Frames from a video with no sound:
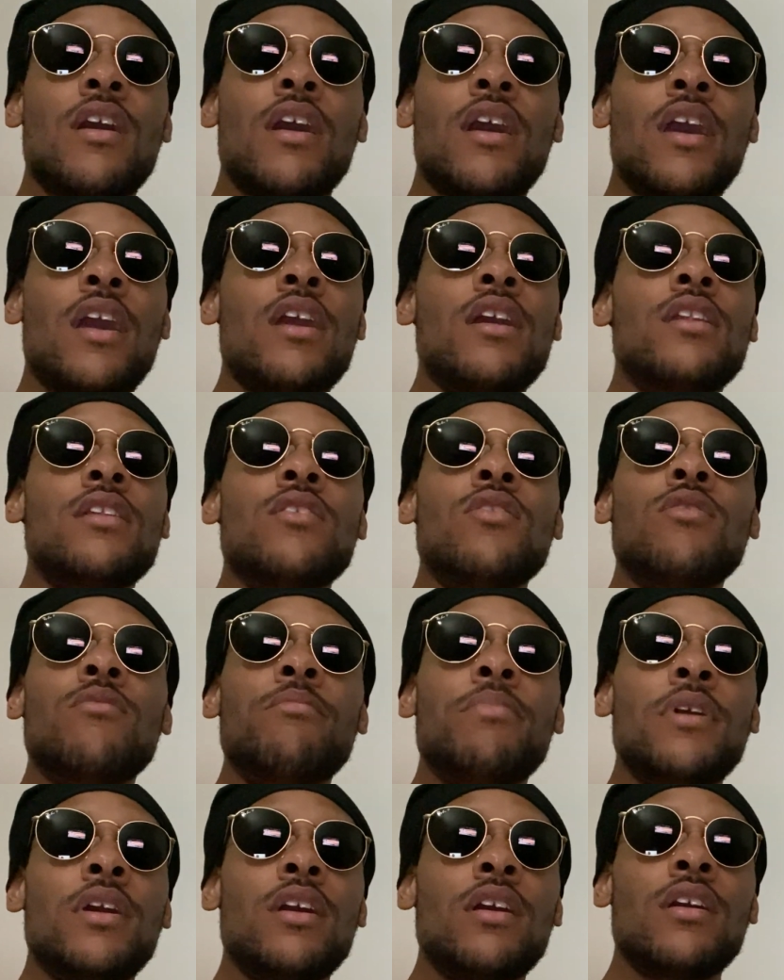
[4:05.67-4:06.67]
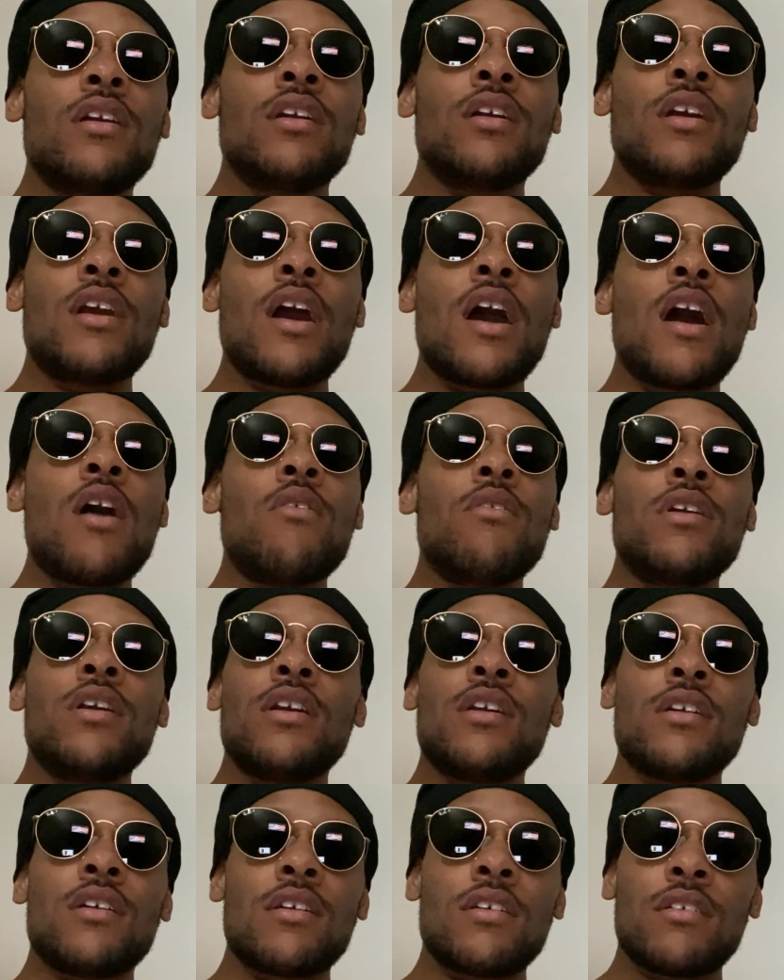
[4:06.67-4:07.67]
Ain't no bit out
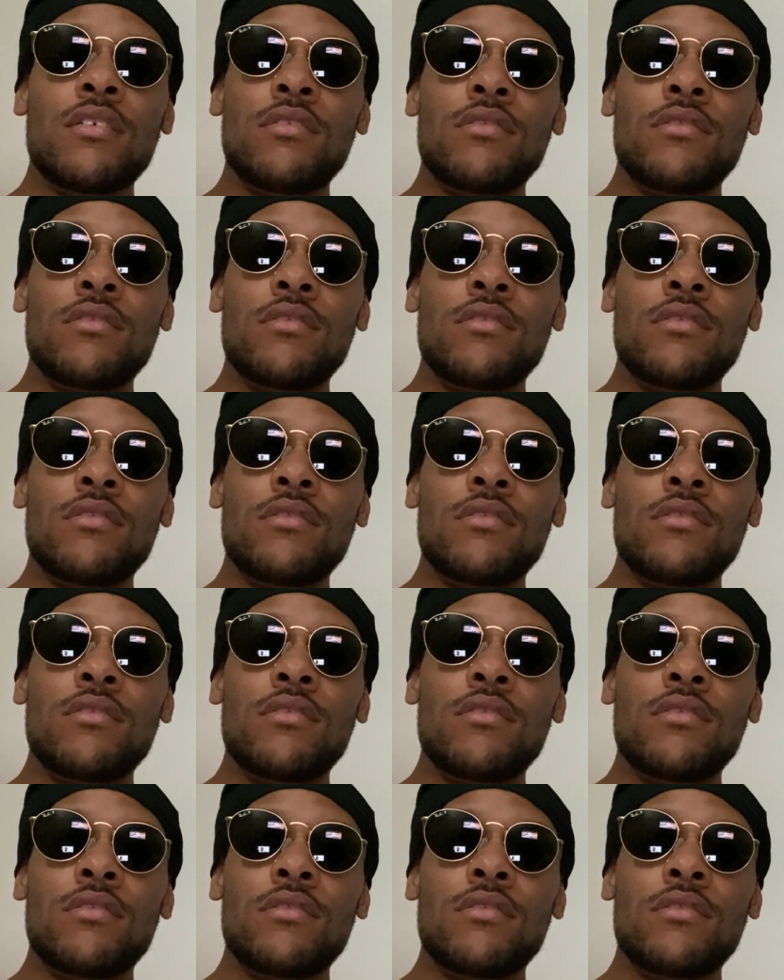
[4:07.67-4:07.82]
here